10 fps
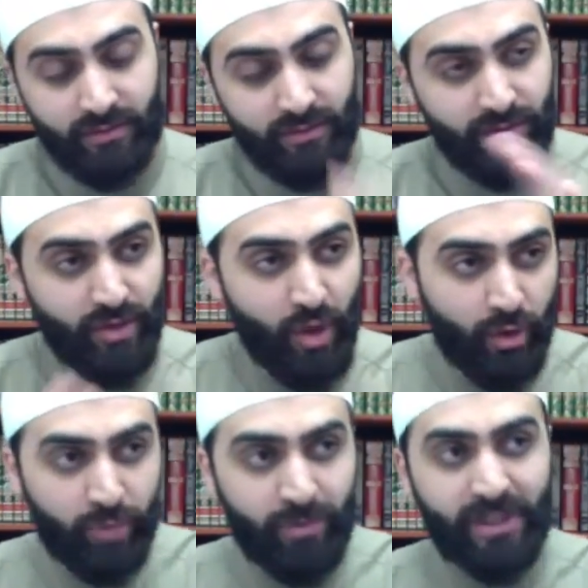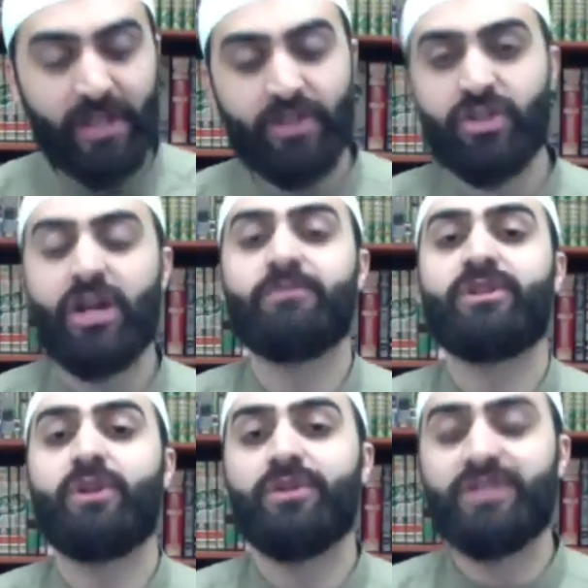No humiliation comes
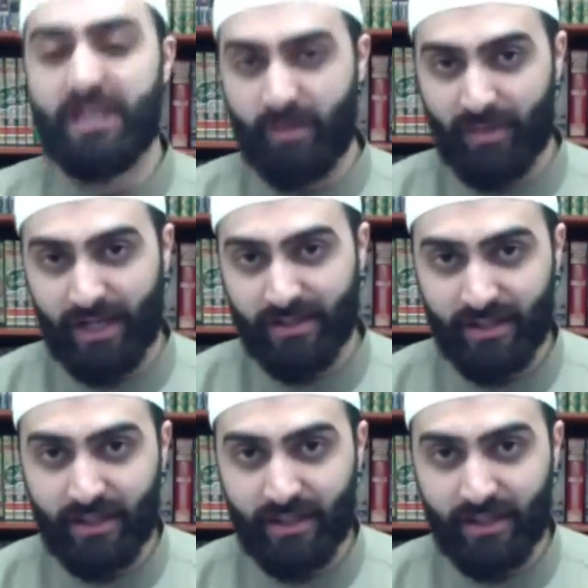close to Imam al-Hasan